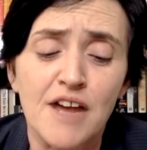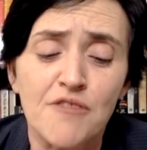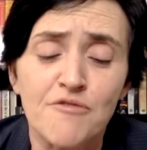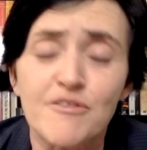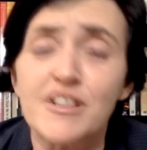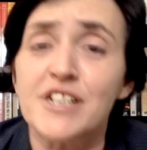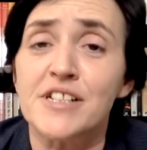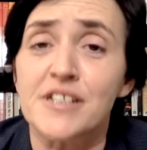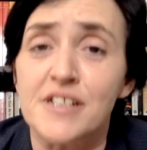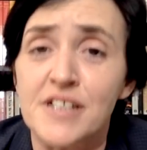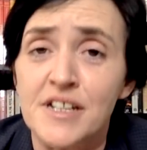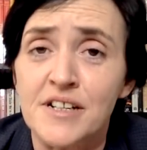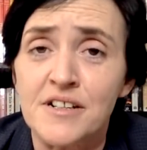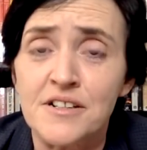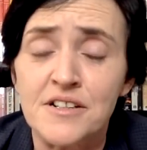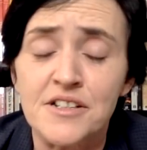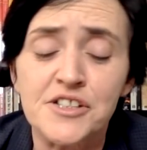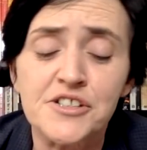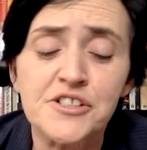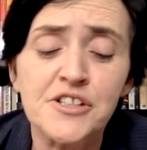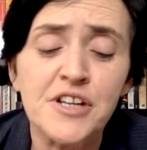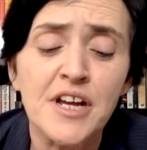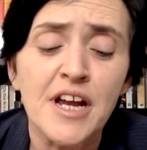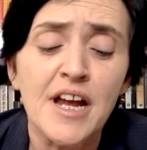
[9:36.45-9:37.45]
written
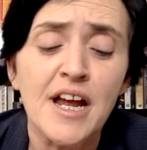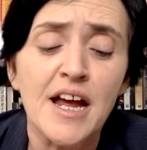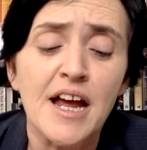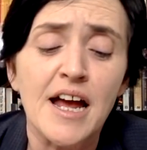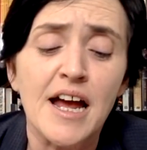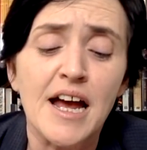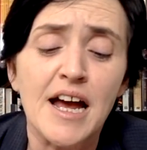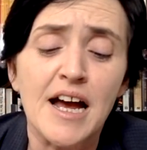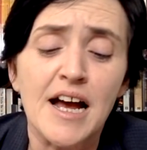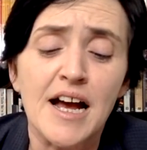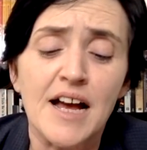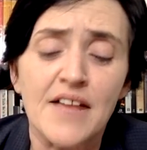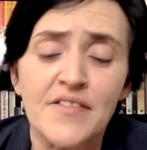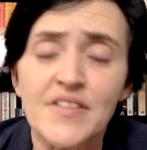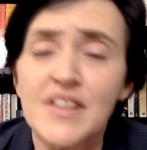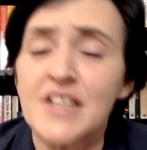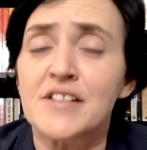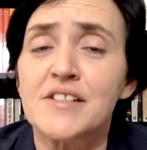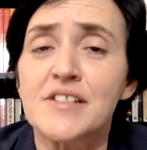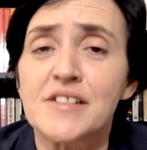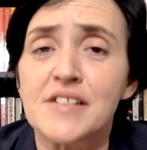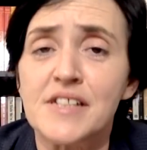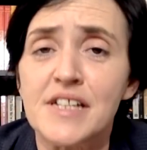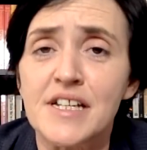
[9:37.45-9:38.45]
English, and
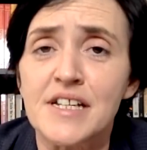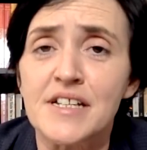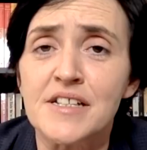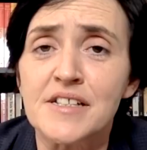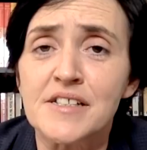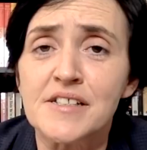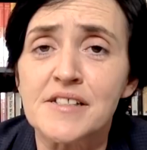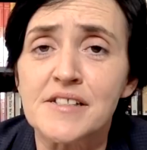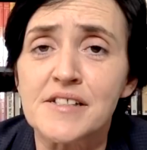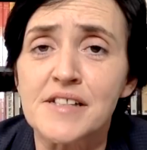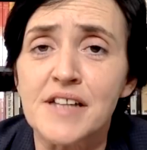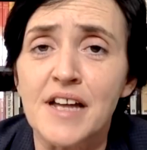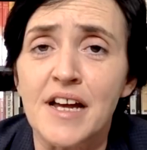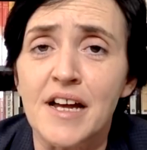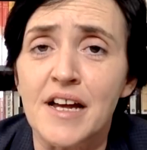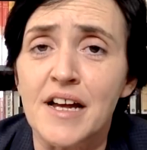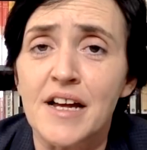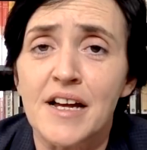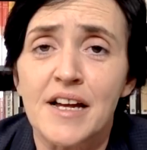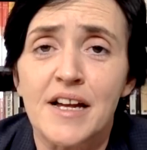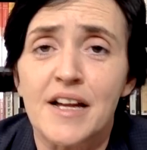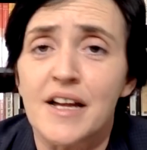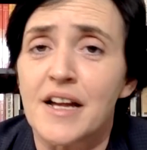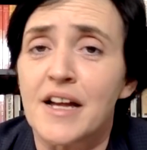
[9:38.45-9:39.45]
this is
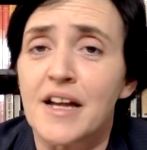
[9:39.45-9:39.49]
a